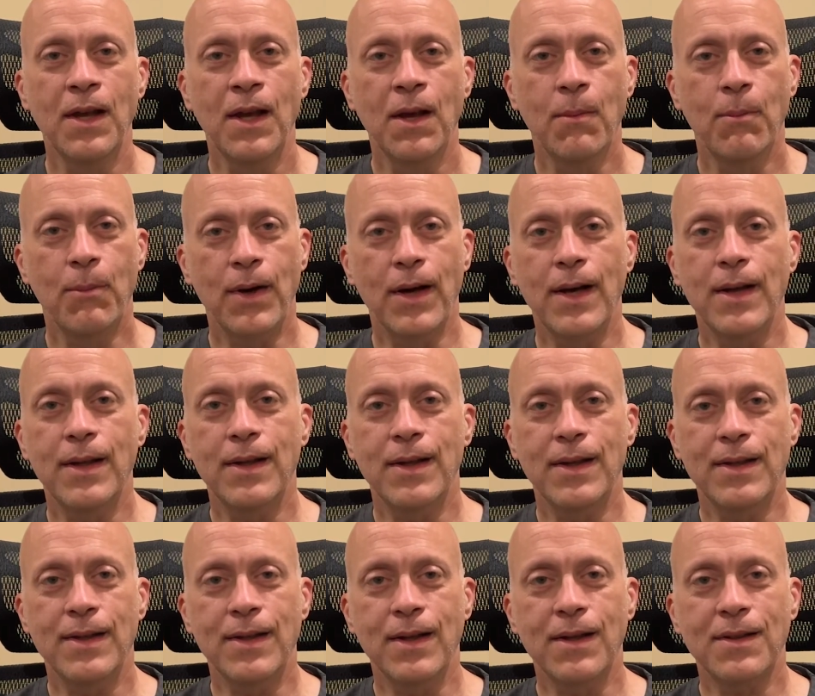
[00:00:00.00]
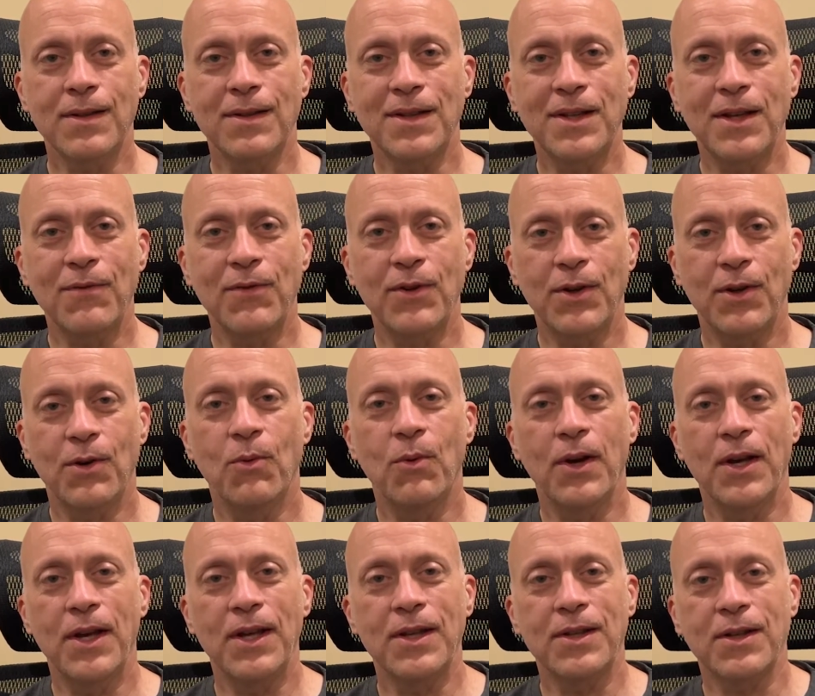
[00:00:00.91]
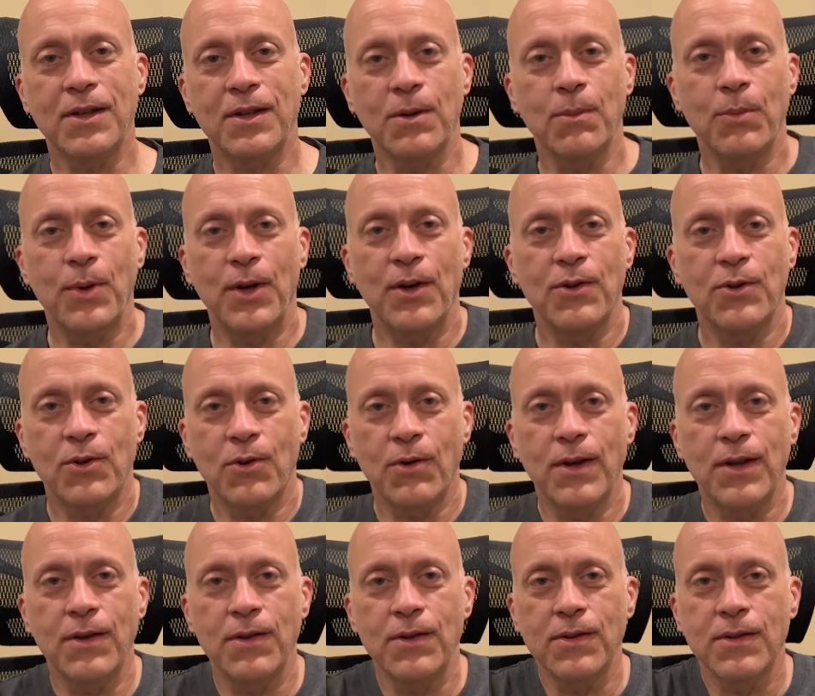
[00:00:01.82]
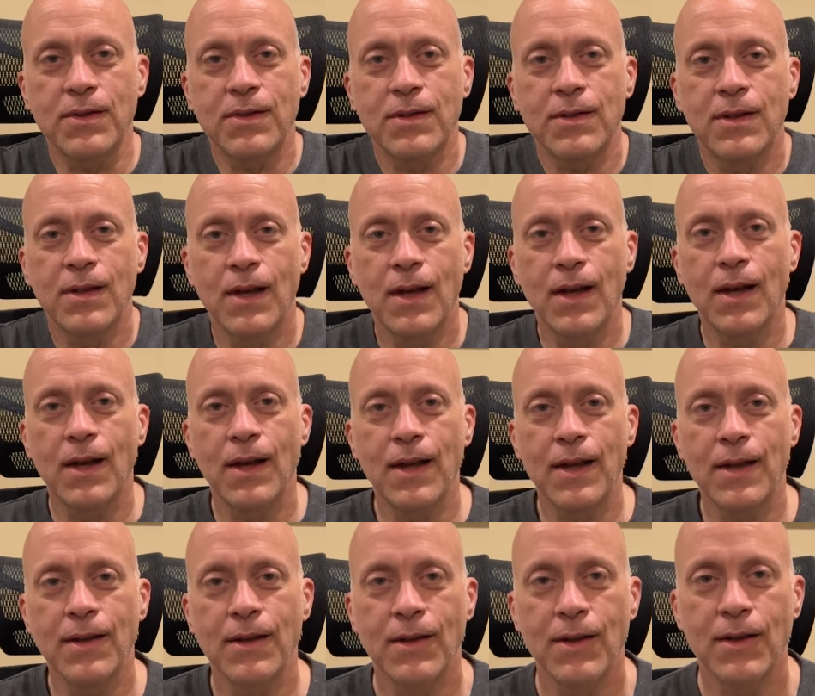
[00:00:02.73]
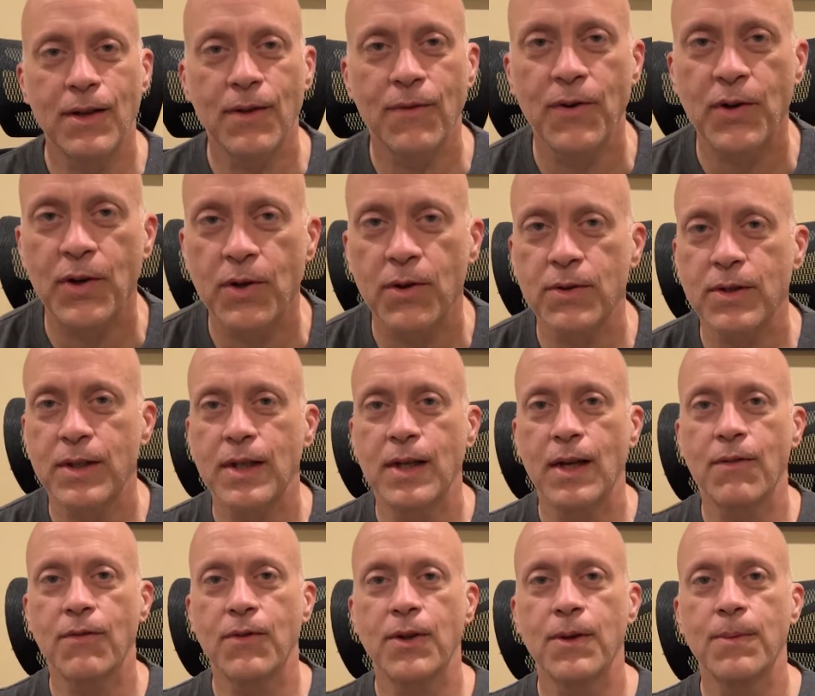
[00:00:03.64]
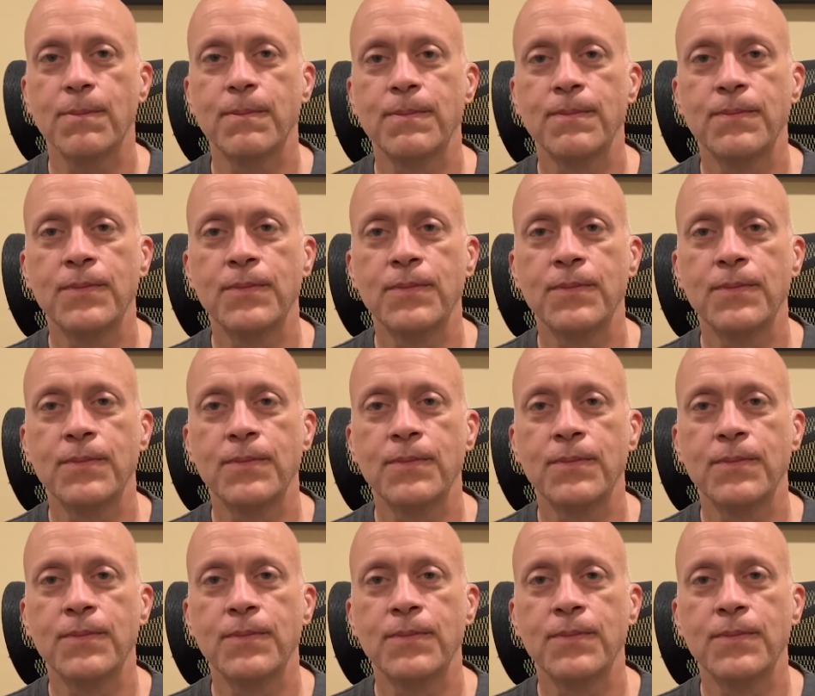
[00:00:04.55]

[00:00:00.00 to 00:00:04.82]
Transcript: but it does give you a way to compare trails and the difficulty of them.